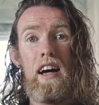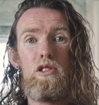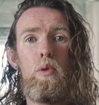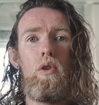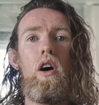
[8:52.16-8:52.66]
and
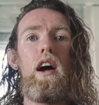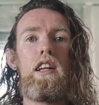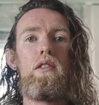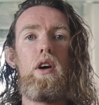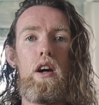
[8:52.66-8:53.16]
spoke
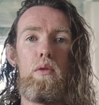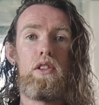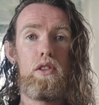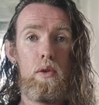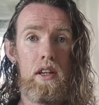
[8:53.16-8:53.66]
highly of what I
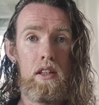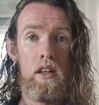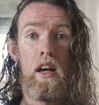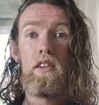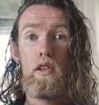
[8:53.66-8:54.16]
was doing
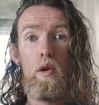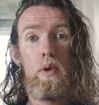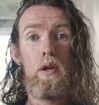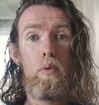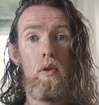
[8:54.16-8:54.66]
to the
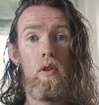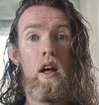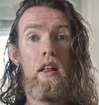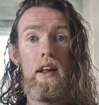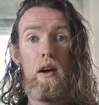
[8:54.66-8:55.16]
people
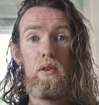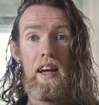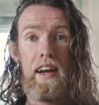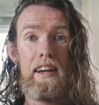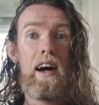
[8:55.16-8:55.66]
that I was
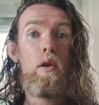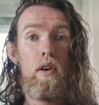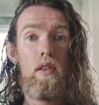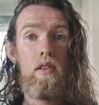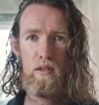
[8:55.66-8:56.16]
hanging out
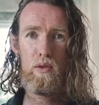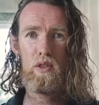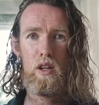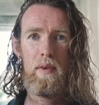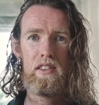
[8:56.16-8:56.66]
with. Of
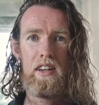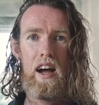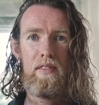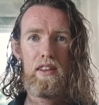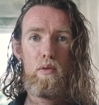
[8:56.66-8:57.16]
course, I mentioned
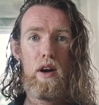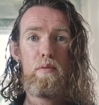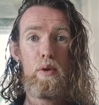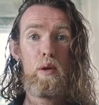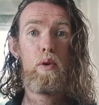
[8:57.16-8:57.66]
having the
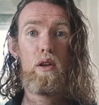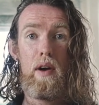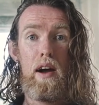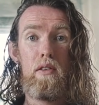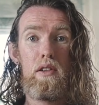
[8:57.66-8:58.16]
right people
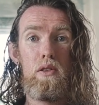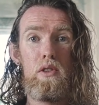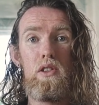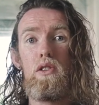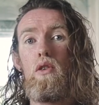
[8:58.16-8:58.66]
around you
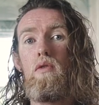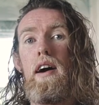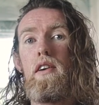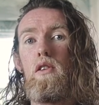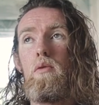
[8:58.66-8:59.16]
is so
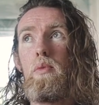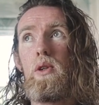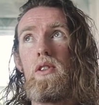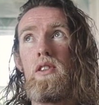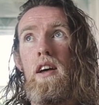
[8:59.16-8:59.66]
vital,
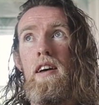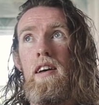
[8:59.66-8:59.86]
because